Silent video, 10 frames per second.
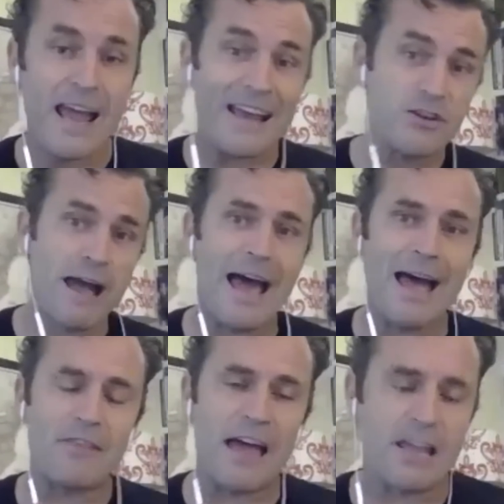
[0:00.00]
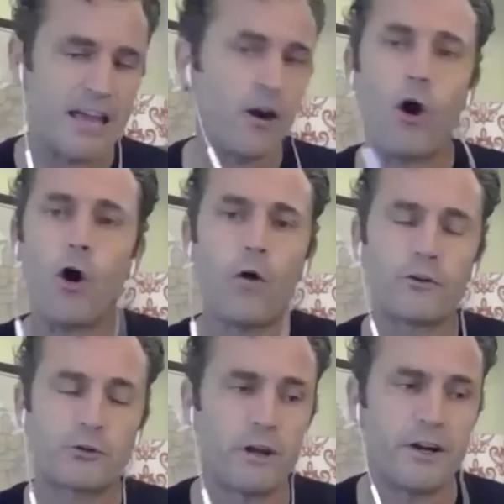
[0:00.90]
And you had that at all
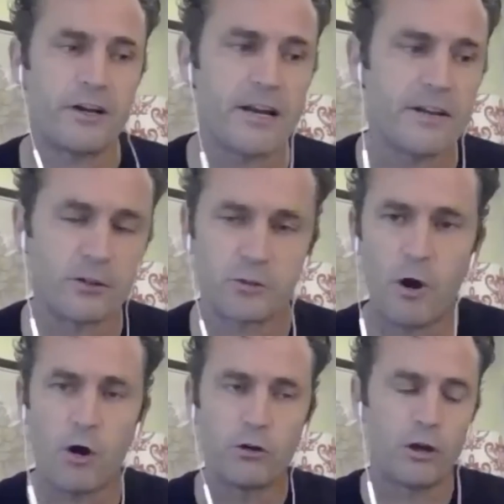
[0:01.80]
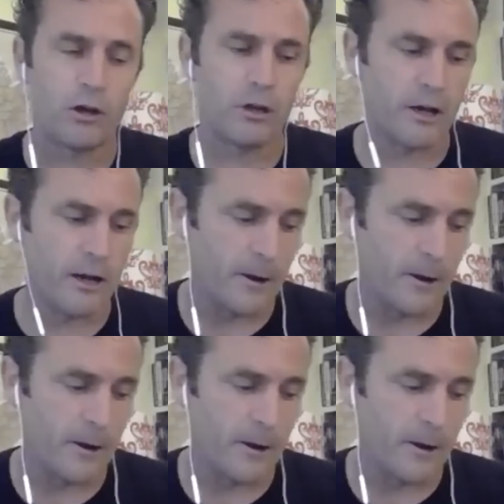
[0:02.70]
the Trinity, the small little